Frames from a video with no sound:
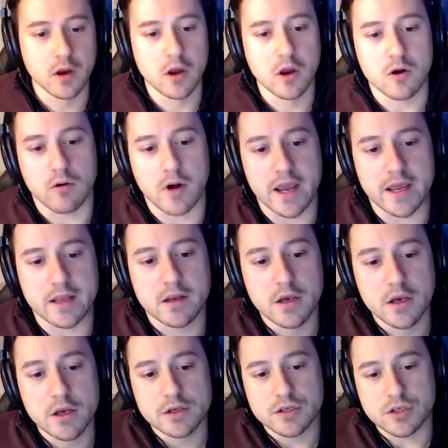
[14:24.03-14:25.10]
right?
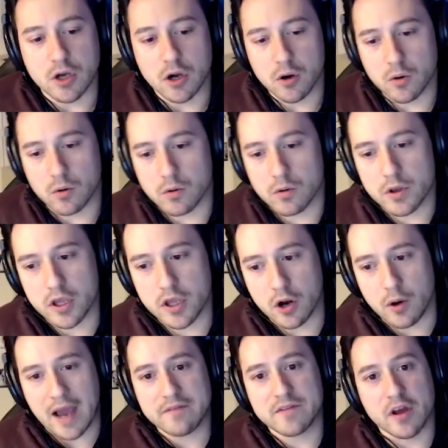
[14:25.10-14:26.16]
So,
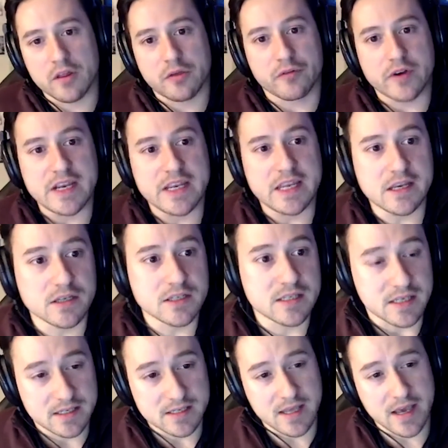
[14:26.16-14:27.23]
I've done 3 deals
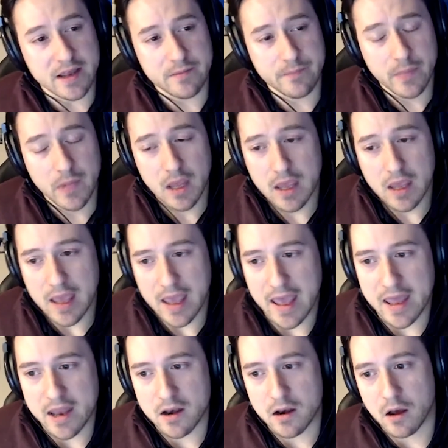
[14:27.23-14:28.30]
since then.
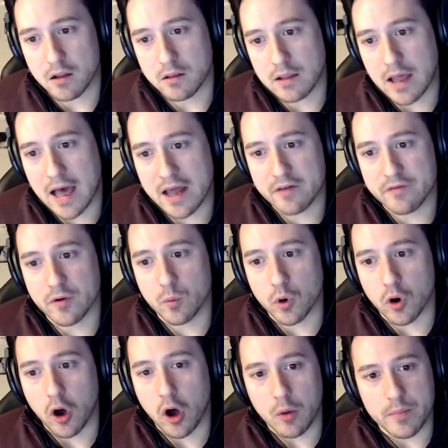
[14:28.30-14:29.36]
And a lot of them
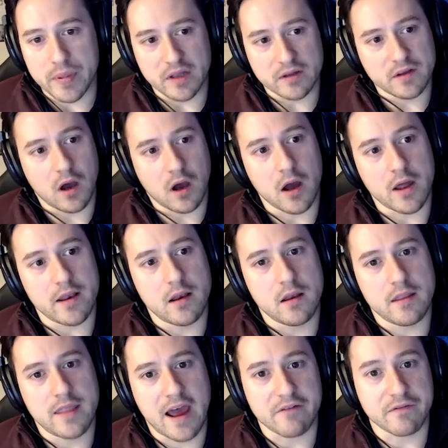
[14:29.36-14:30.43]
were all built on
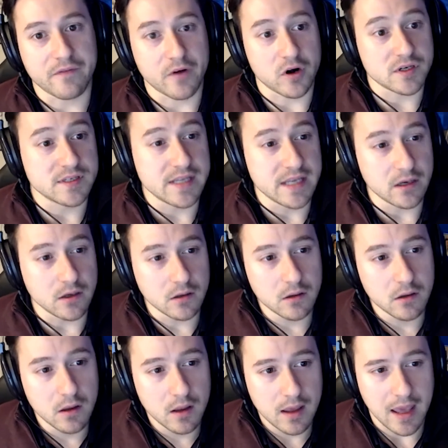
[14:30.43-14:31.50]
that first
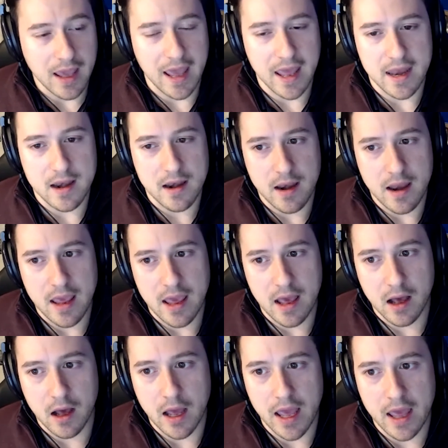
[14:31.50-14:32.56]
deal. And
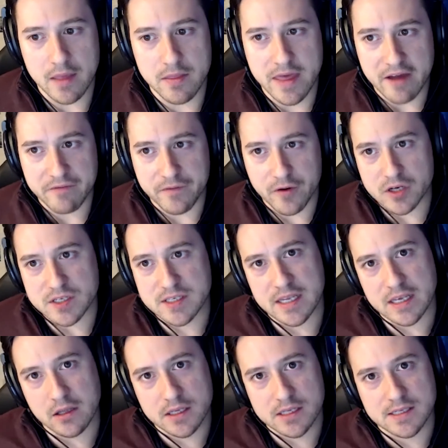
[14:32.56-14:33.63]
that first
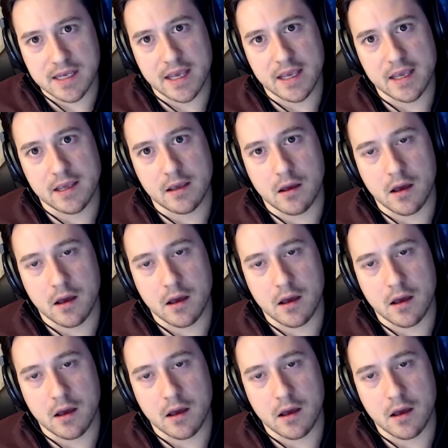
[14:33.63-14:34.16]
deal is a